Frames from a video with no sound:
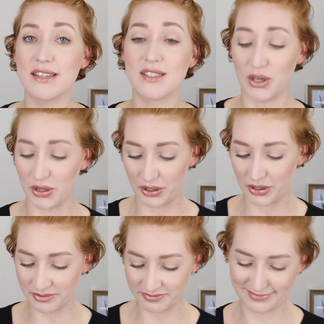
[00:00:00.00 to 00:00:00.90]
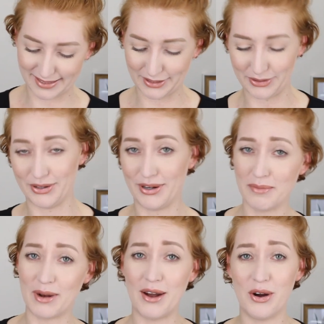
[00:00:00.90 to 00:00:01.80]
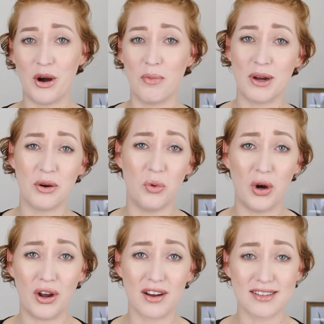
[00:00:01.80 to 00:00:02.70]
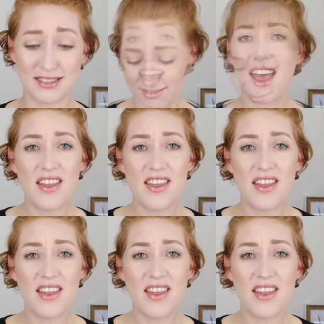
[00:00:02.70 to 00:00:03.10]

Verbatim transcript: So I don't know, I'm kind of hoping it works.